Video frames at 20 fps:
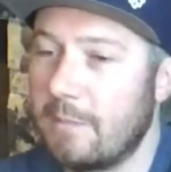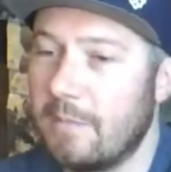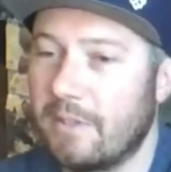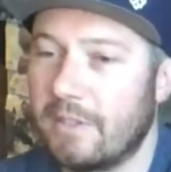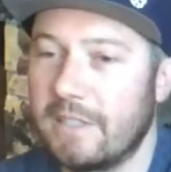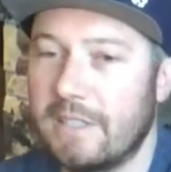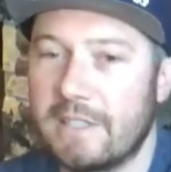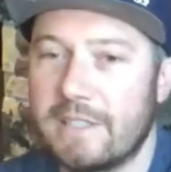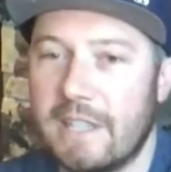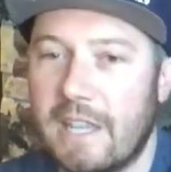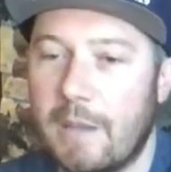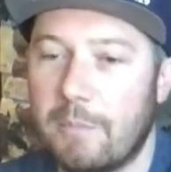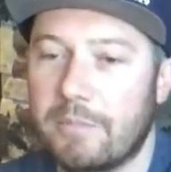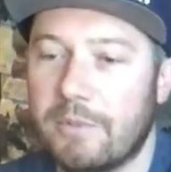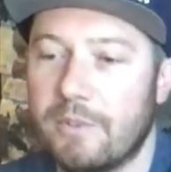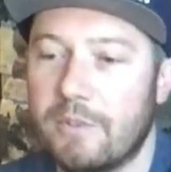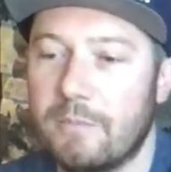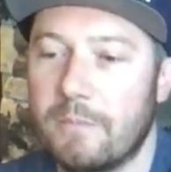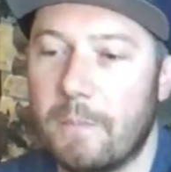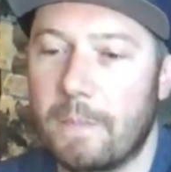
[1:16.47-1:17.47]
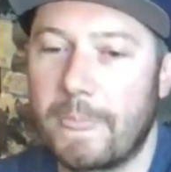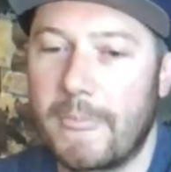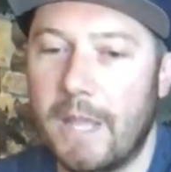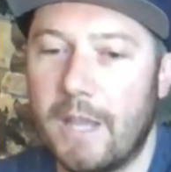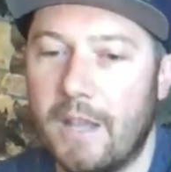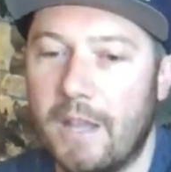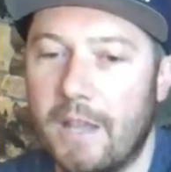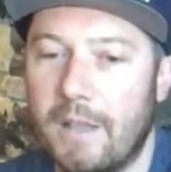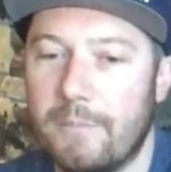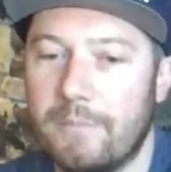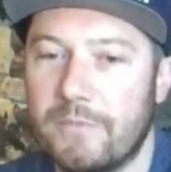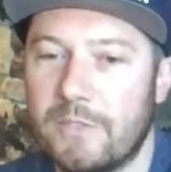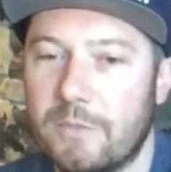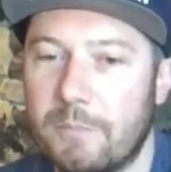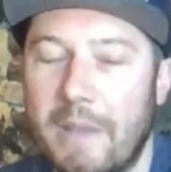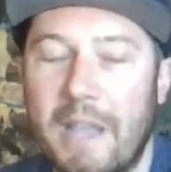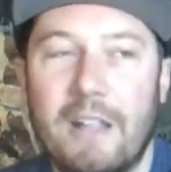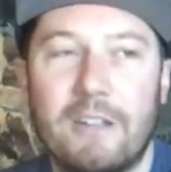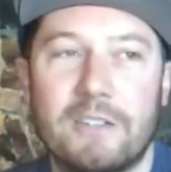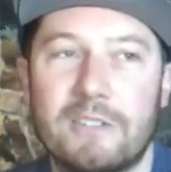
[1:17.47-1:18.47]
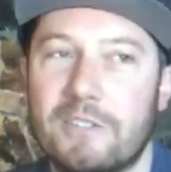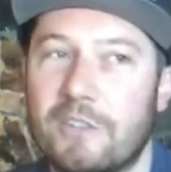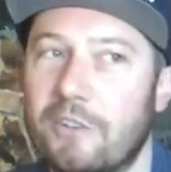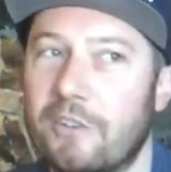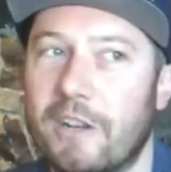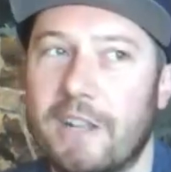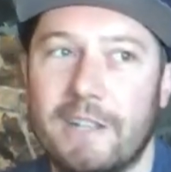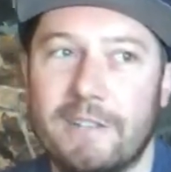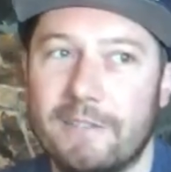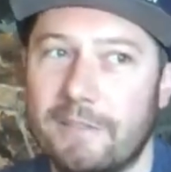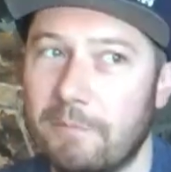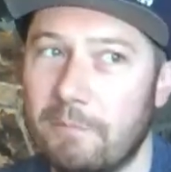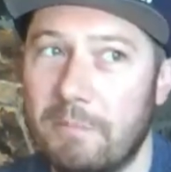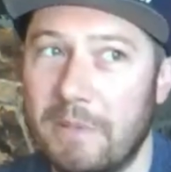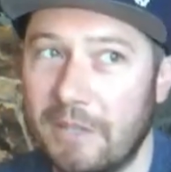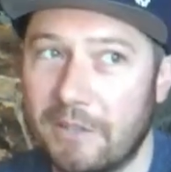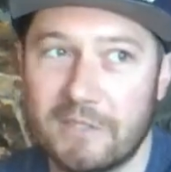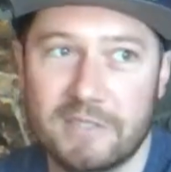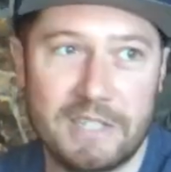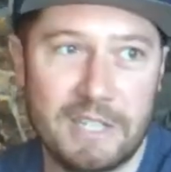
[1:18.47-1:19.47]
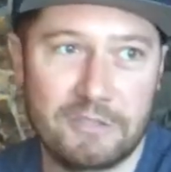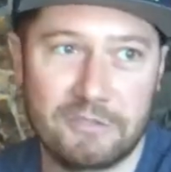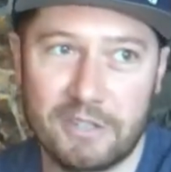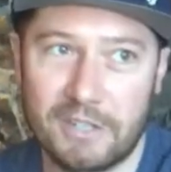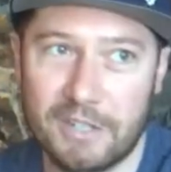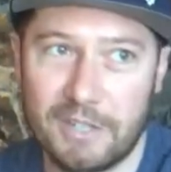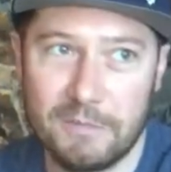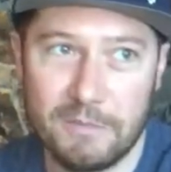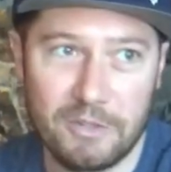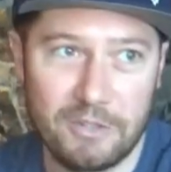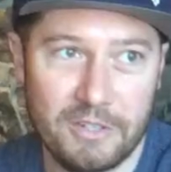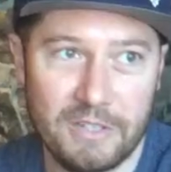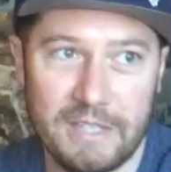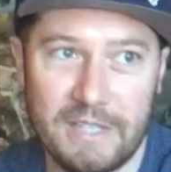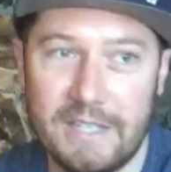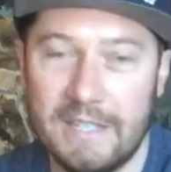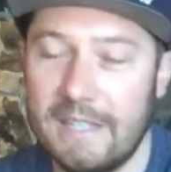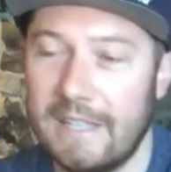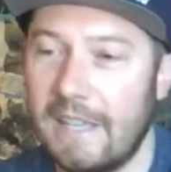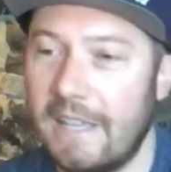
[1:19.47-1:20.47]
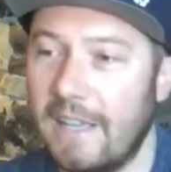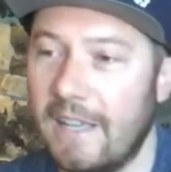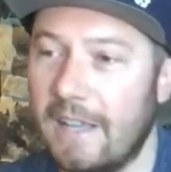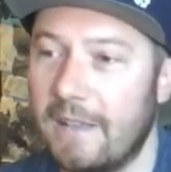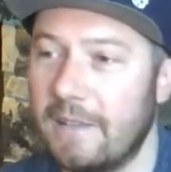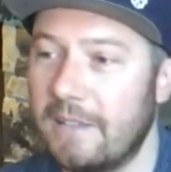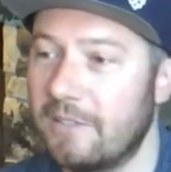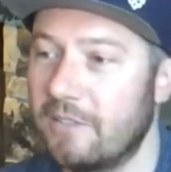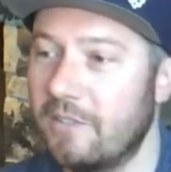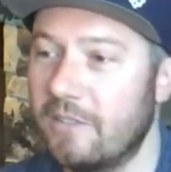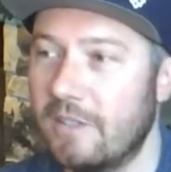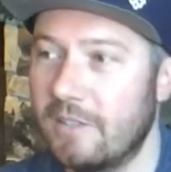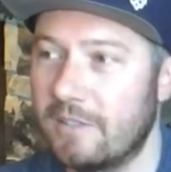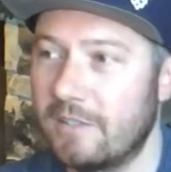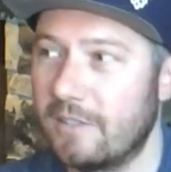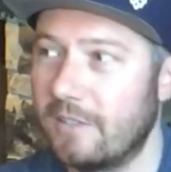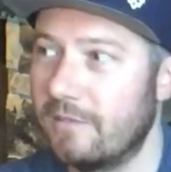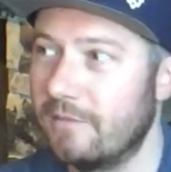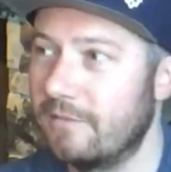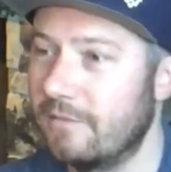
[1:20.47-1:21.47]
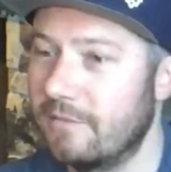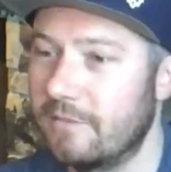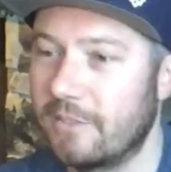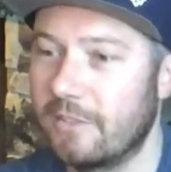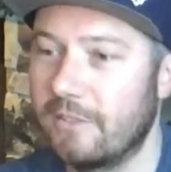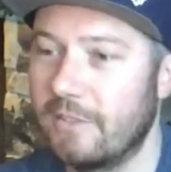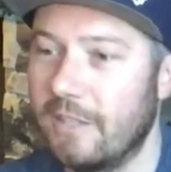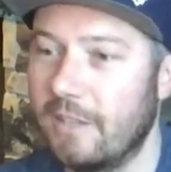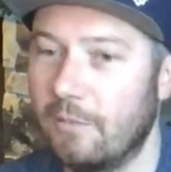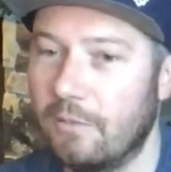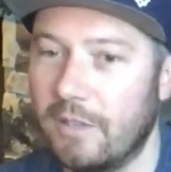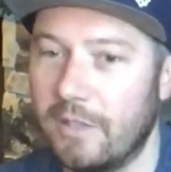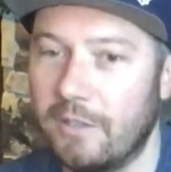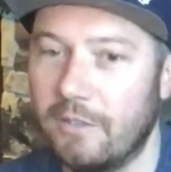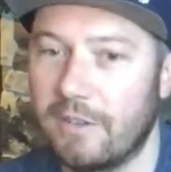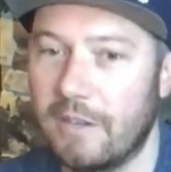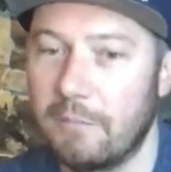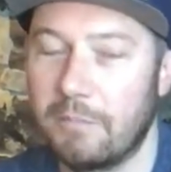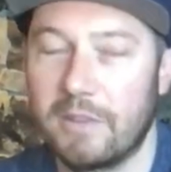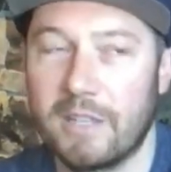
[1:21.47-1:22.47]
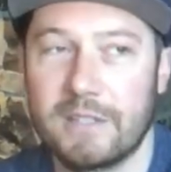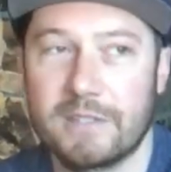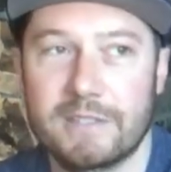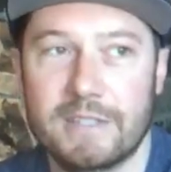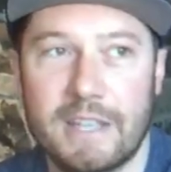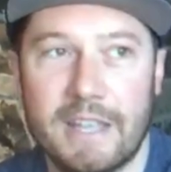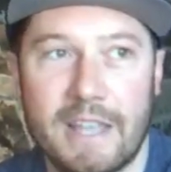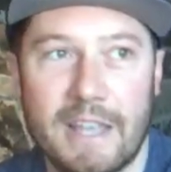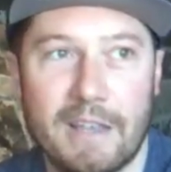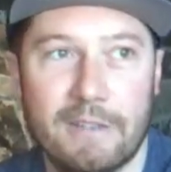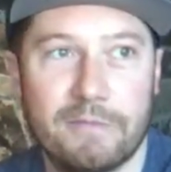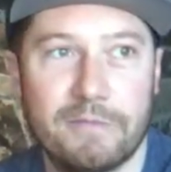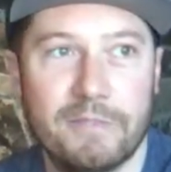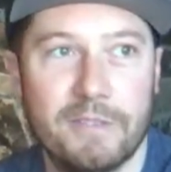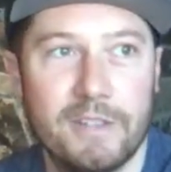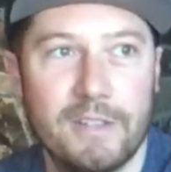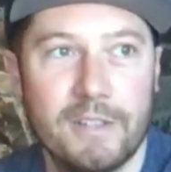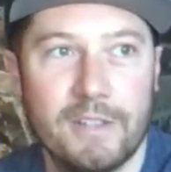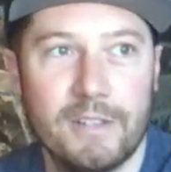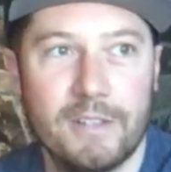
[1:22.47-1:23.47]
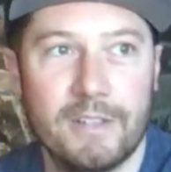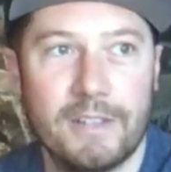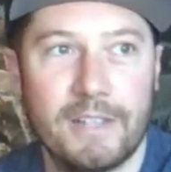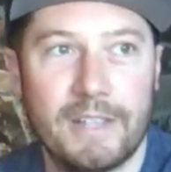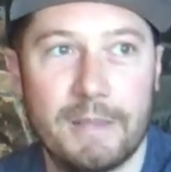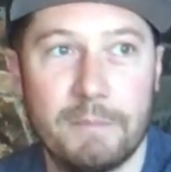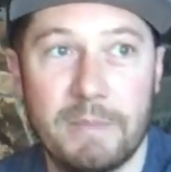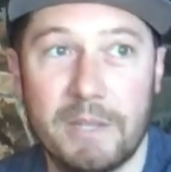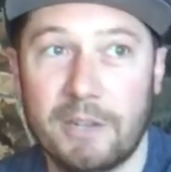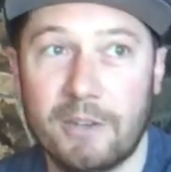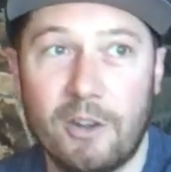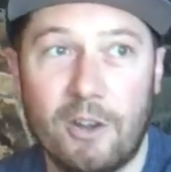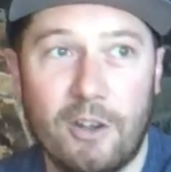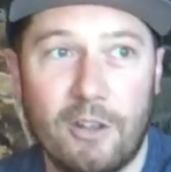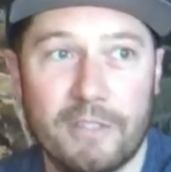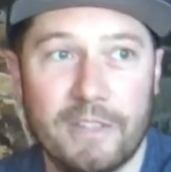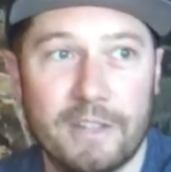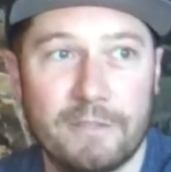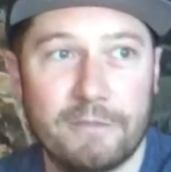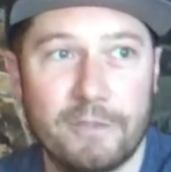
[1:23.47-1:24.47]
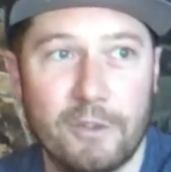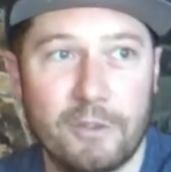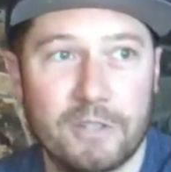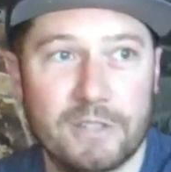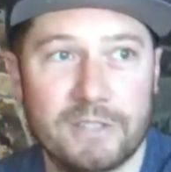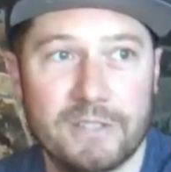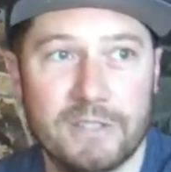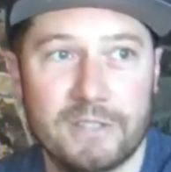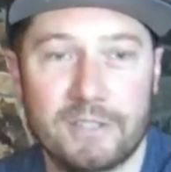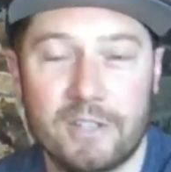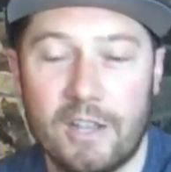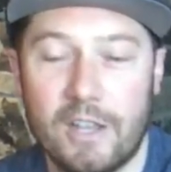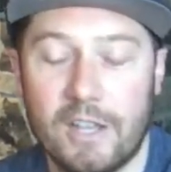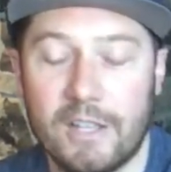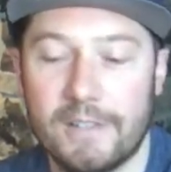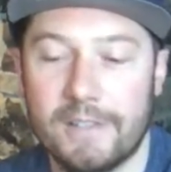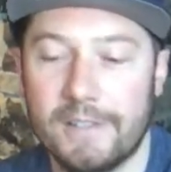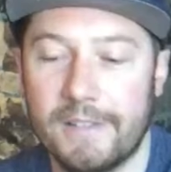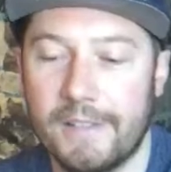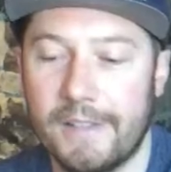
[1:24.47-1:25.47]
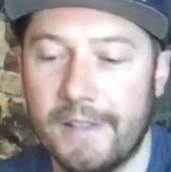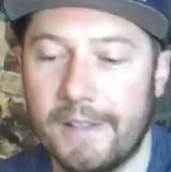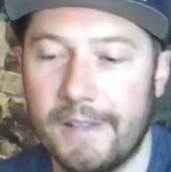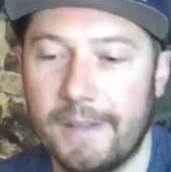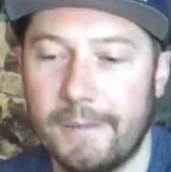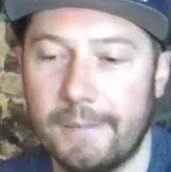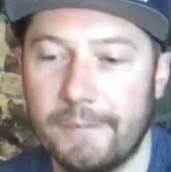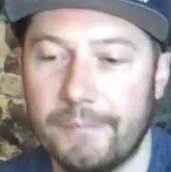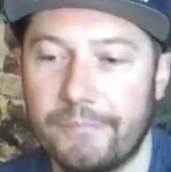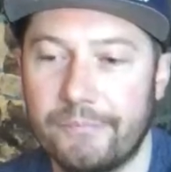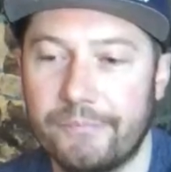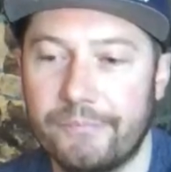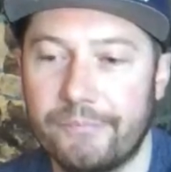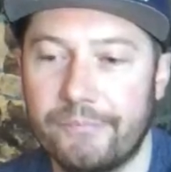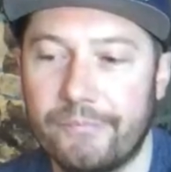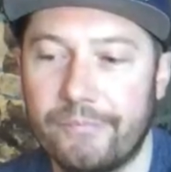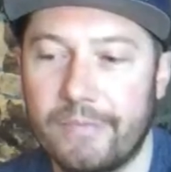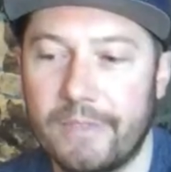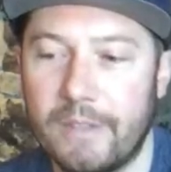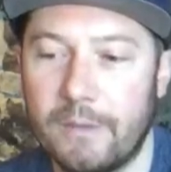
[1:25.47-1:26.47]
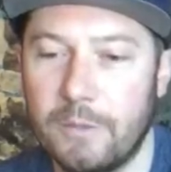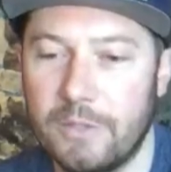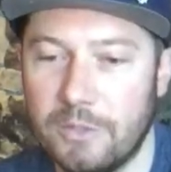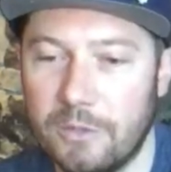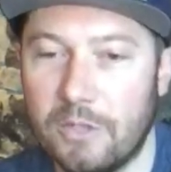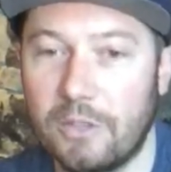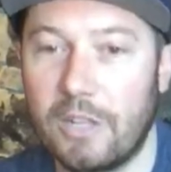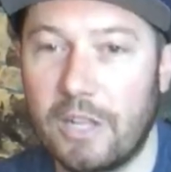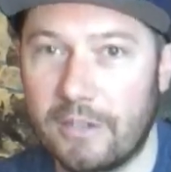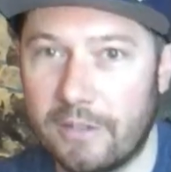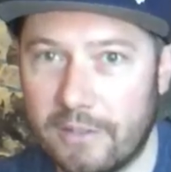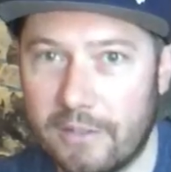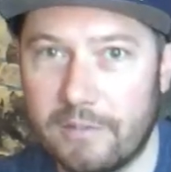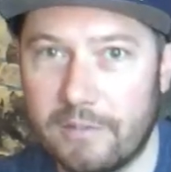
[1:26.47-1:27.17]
They're building a tap room. So Ballard is a great beer-centric community. It's certainly a great place to have a beer hall that focuses on, we do a lot of